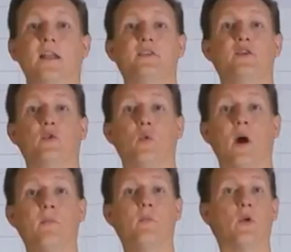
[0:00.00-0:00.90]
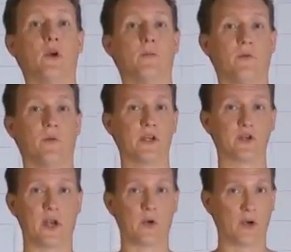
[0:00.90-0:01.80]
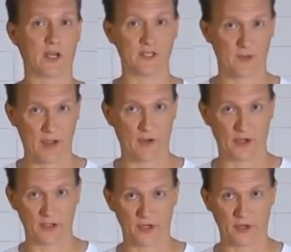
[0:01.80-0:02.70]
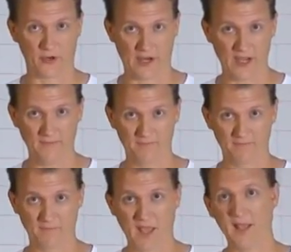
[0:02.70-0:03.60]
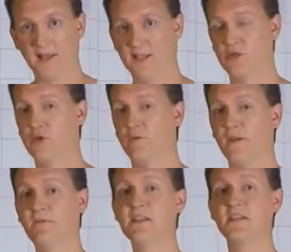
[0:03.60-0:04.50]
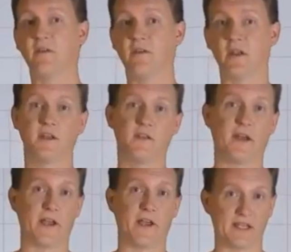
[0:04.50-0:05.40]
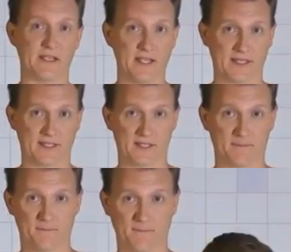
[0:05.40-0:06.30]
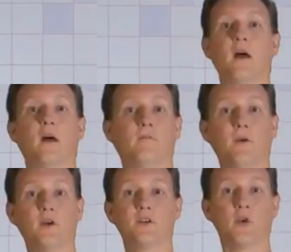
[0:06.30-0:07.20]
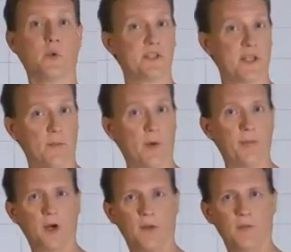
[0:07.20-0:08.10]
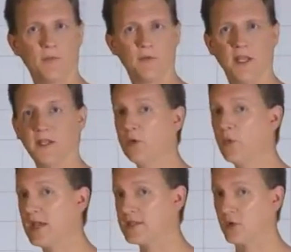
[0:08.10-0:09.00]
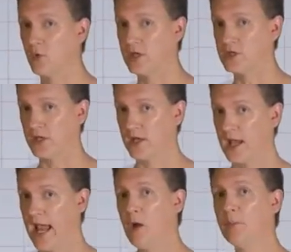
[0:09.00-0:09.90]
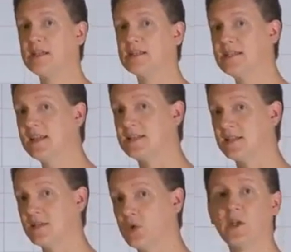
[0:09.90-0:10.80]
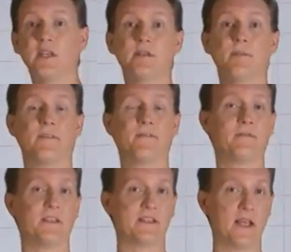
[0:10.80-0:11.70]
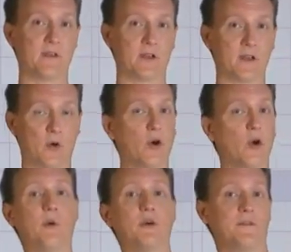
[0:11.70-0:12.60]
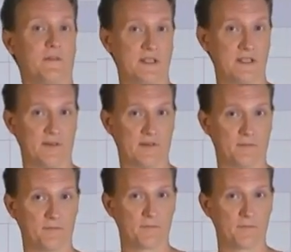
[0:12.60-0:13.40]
Let's do one more before you try working some out on your own, okay? Let's do 57 divided by 6. First, we set up our problem, and then we ask the question, how many 6s do we need to make 57 or almost 57?